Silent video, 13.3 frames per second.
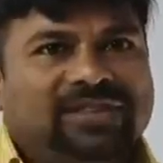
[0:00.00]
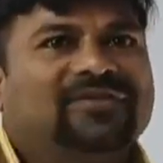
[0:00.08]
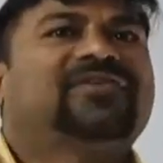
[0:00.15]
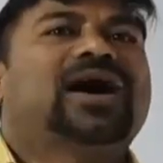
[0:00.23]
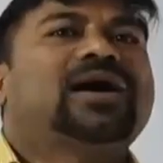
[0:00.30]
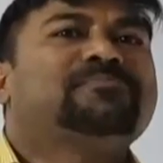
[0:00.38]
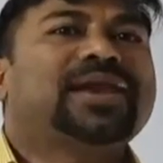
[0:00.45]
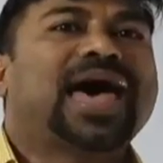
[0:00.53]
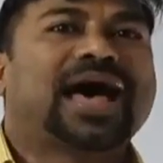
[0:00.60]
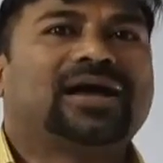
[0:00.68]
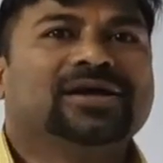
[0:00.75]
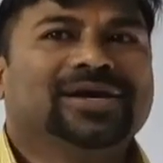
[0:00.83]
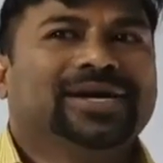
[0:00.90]
in the
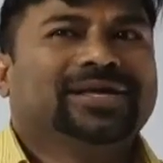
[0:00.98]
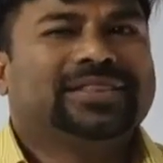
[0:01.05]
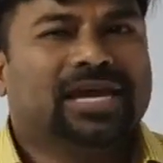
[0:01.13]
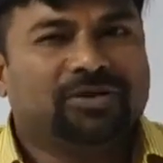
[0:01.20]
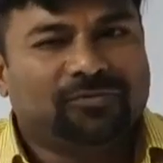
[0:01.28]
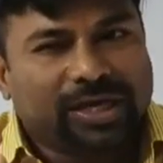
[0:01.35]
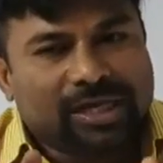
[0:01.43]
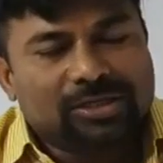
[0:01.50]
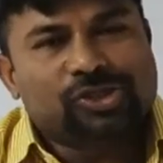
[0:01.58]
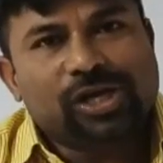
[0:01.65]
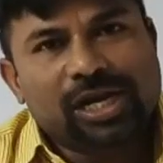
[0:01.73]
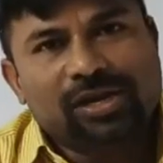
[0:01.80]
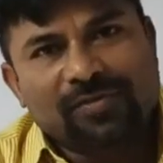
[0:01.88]
formula, then we can
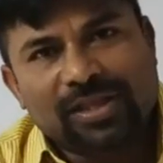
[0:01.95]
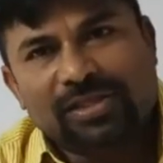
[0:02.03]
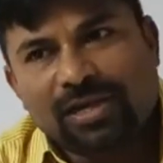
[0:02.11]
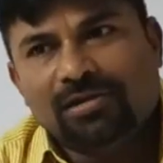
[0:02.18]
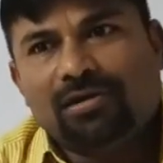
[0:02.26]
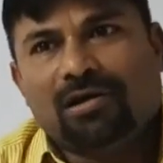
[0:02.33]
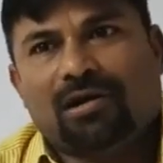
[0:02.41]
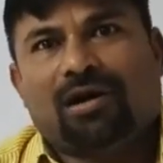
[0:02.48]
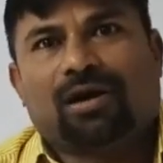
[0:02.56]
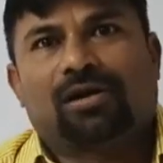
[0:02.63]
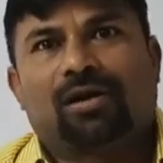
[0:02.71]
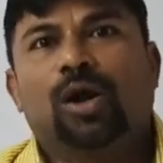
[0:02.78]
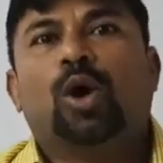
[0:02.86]
straight away think
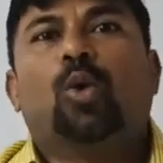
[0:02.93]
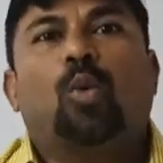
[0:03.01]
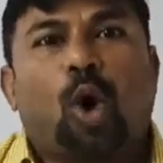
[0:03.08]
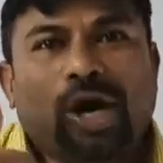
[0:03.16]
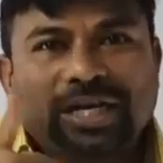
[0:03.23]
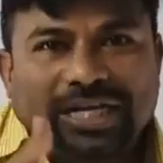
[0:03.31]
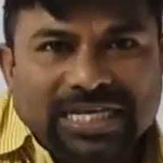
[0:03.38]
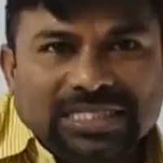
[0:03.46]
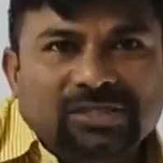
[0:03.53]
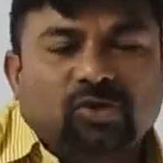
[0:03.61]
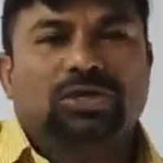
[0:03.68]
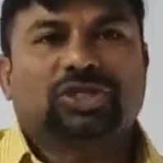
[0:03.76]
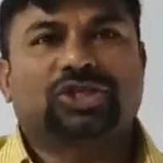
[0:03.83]
on what
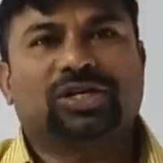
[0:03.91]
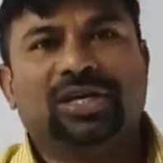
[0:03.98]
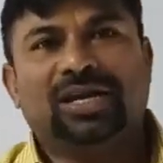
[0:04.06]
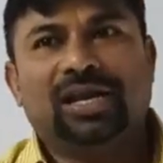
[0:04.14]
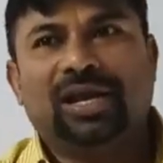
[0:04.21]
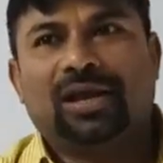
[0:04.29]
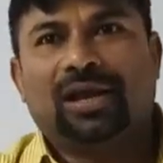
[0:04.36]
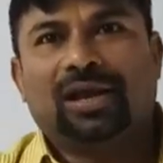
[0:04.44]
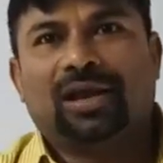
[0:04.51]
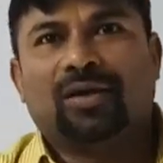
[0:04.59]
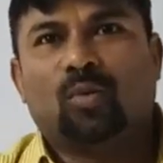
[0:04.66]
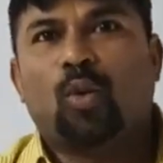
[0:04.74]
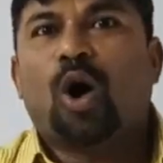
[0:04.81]
is question,
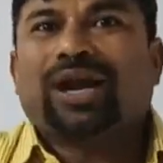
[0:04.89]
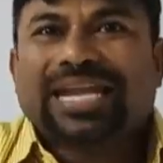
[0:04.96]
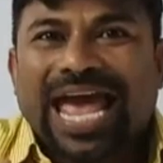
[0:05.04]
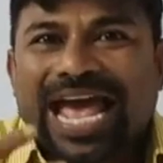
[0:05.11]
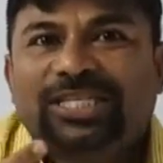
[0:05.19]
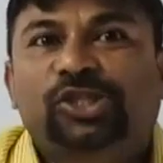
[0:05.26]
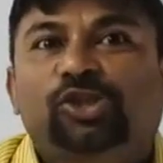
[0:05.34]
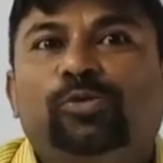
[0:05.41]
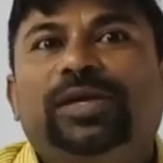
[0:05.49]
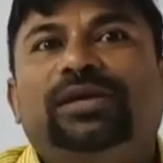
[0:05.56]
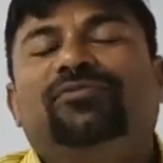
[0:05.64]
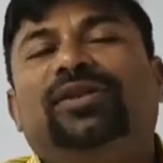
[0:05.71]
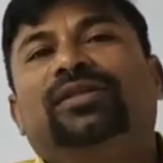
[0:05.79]
what has to
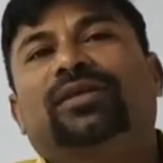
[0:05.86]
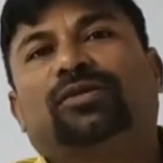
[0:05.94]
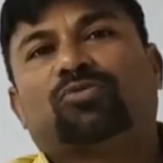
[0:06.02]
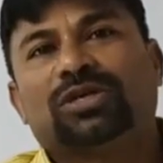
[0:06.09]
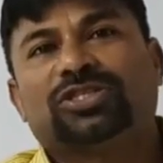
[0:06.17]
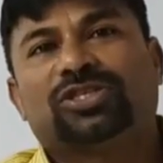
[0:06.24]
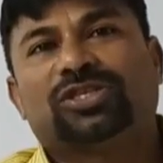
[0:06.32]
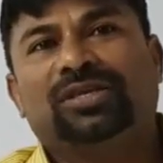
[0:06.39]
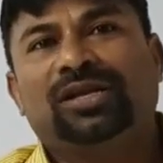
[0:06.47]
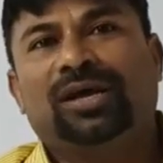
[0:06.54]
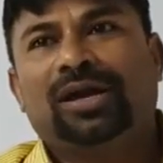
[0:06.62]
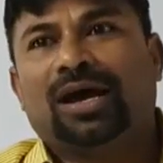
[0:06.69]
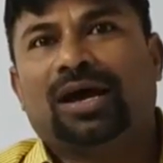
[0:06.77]
be given in the
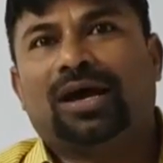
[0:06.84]
question.